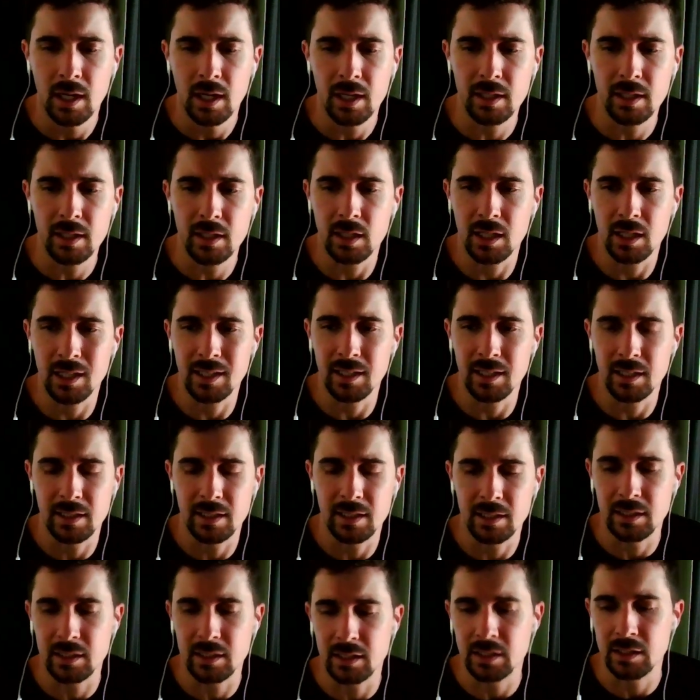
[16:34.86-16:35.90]
I think that, and then
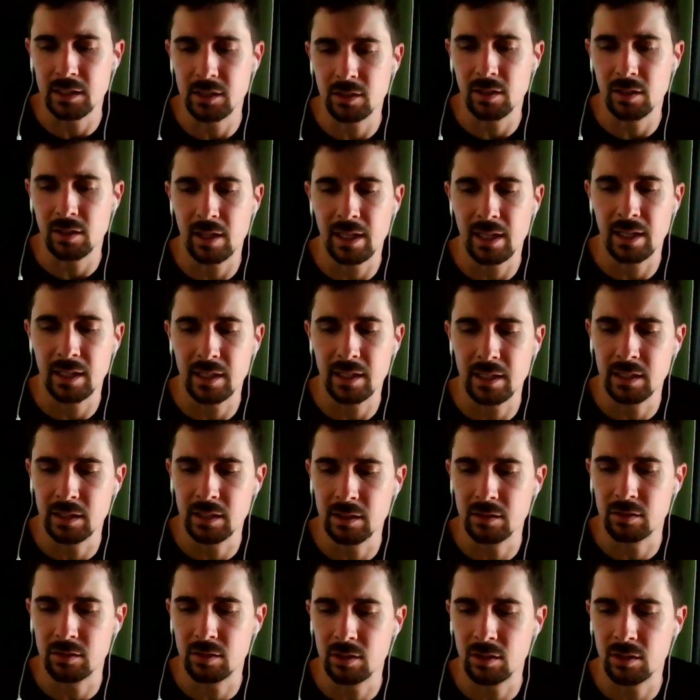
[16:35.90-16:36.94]
in addition to that
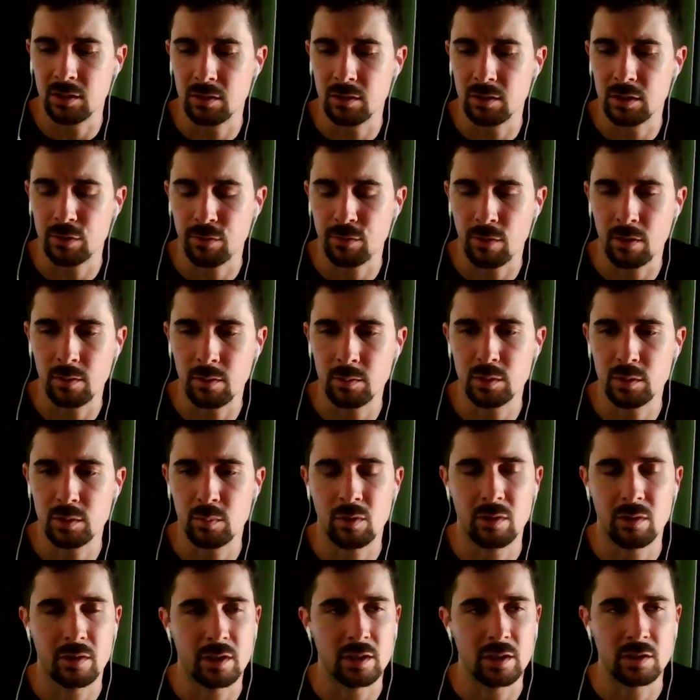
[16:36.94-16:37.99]
is, these farmers
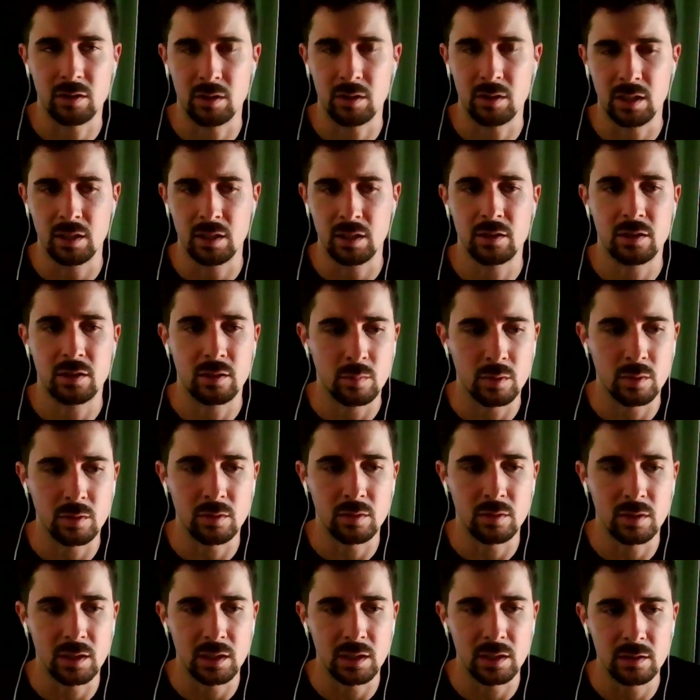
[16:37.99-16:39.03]
markets are in
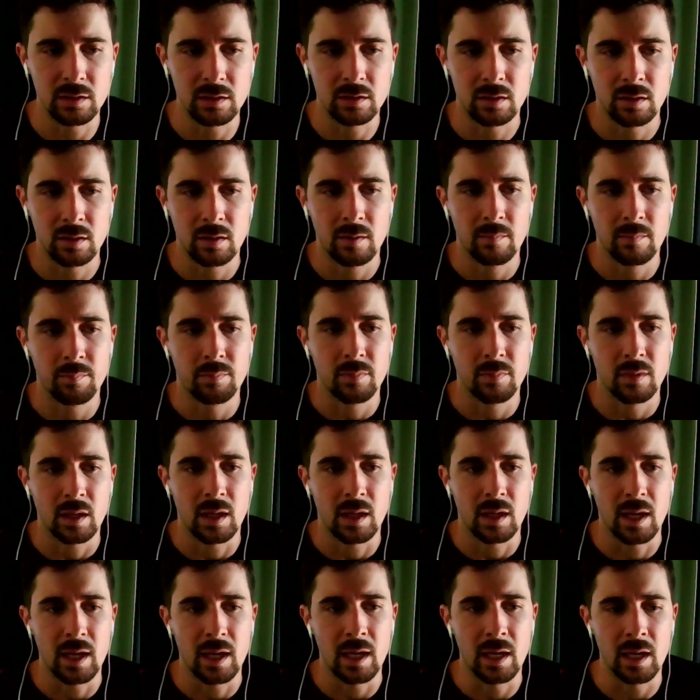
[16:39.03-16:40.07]
communities,
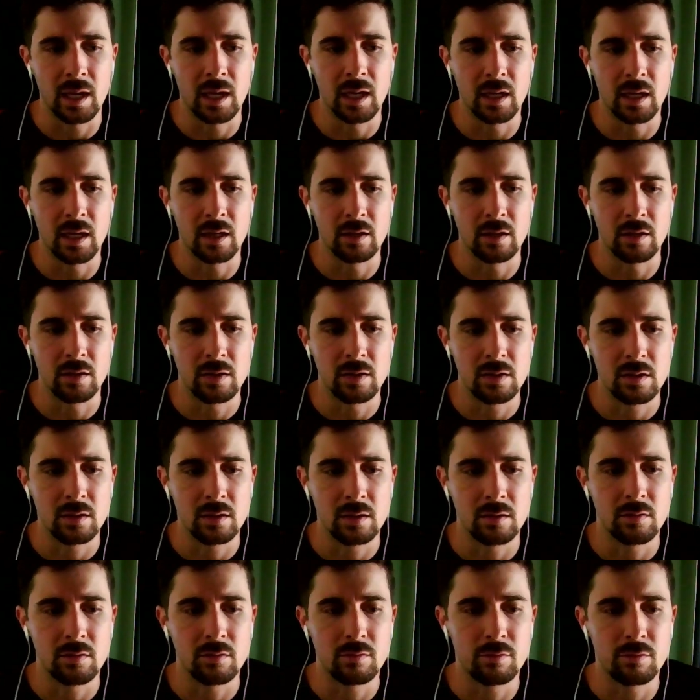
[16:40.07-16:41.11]
and
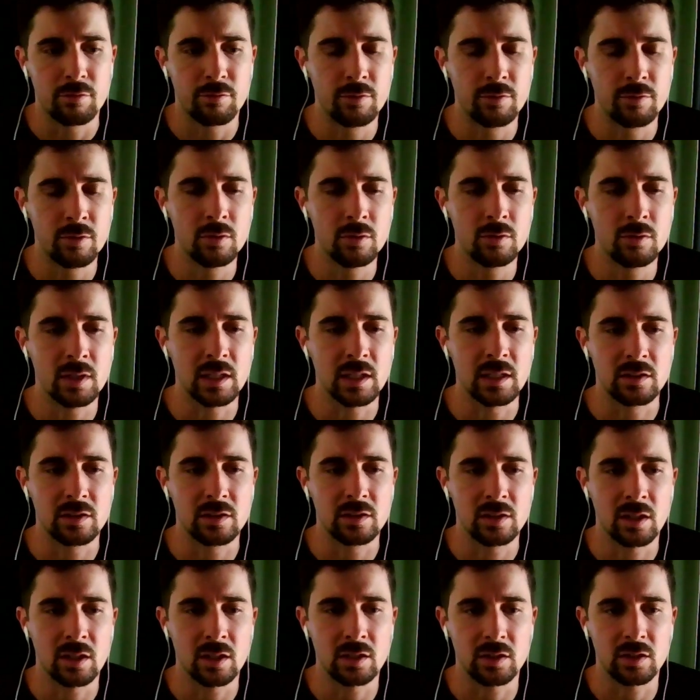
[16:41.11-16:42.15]
food is
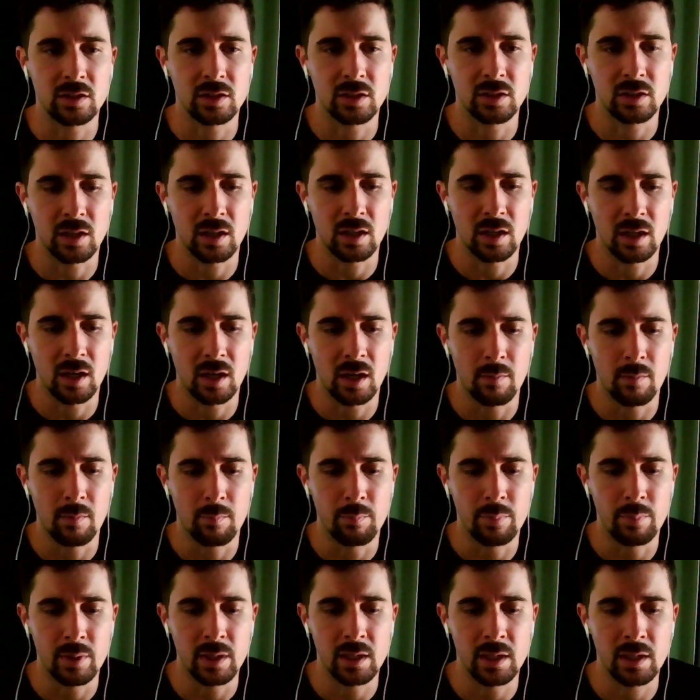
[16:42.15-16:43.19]
such a
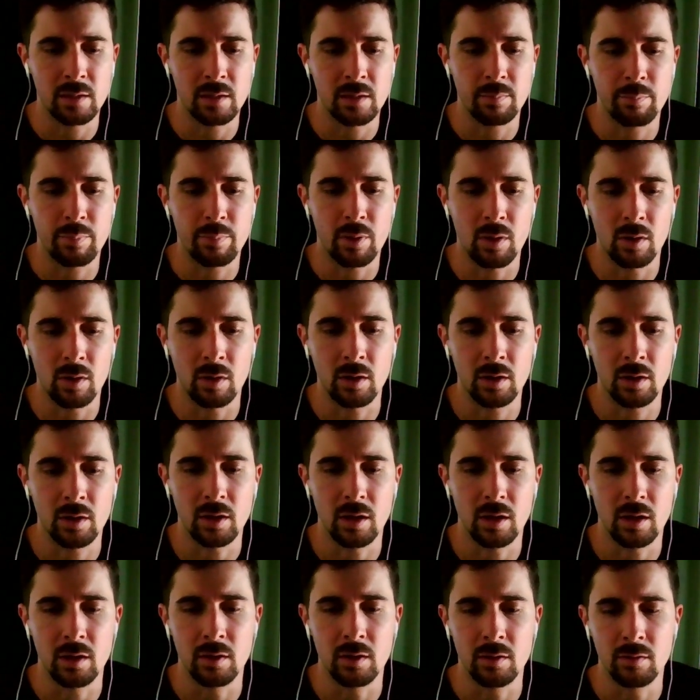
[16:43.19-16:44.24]
big
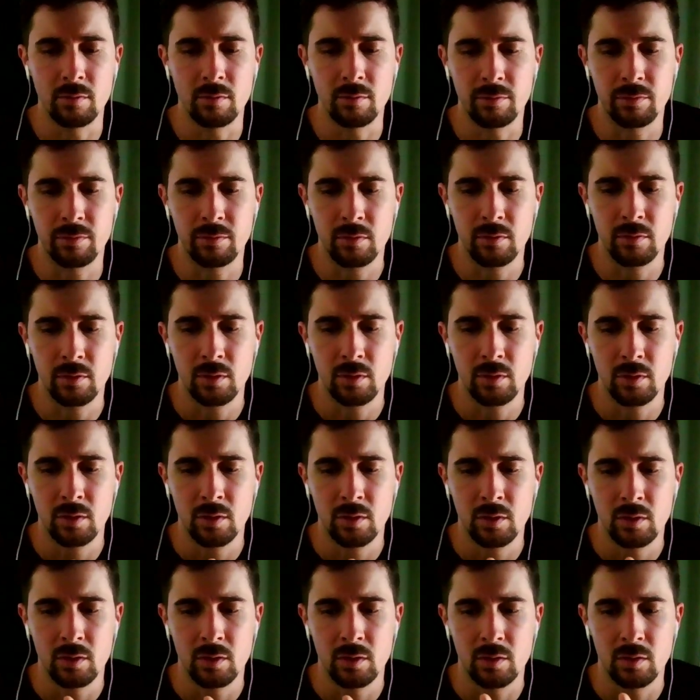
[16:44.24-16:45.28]
part of
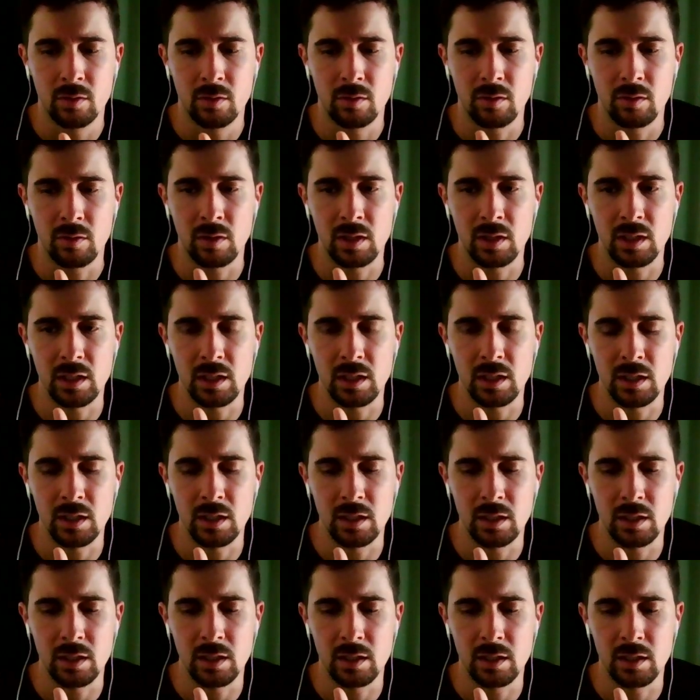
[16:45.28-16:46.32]

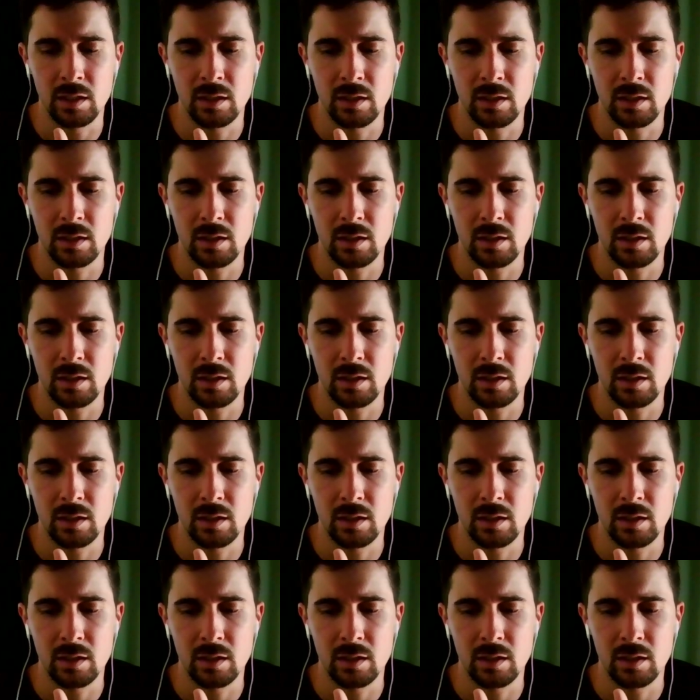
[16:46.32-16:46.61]
the,